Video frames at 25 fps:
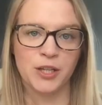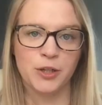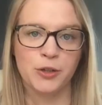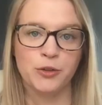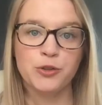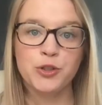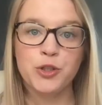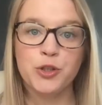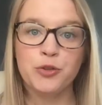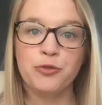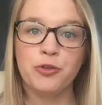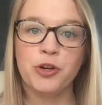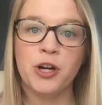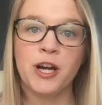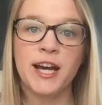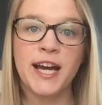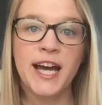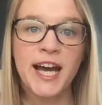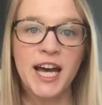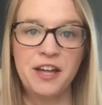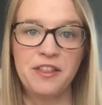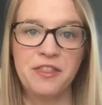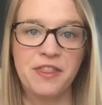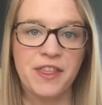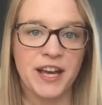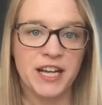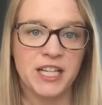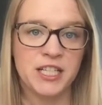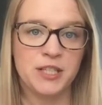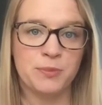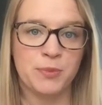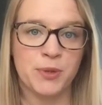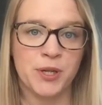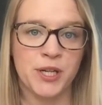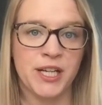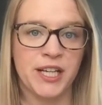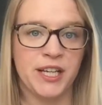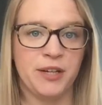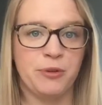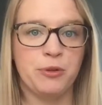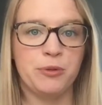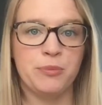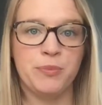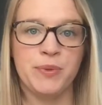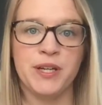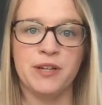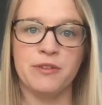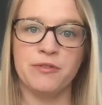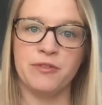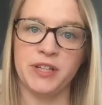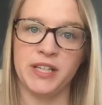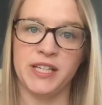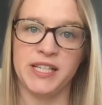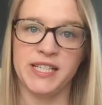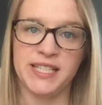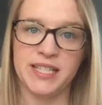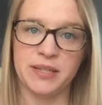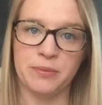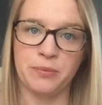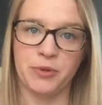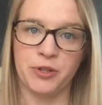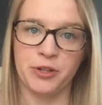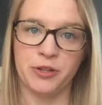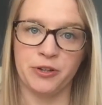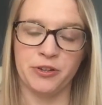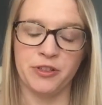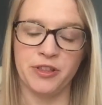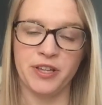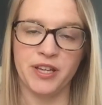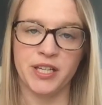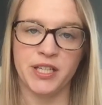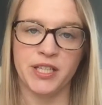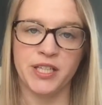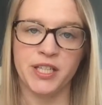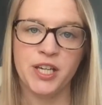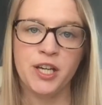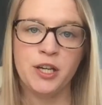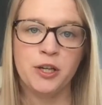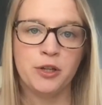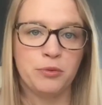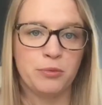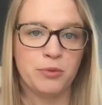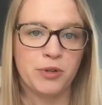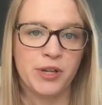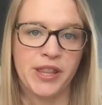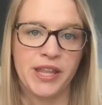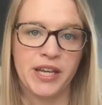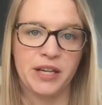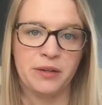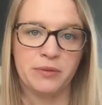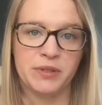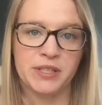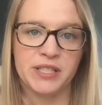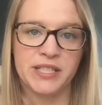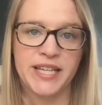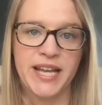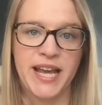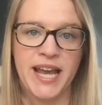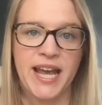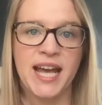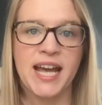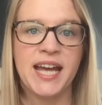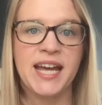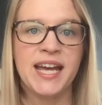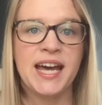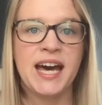So for a health expert, it would be a really similar thing where they would say,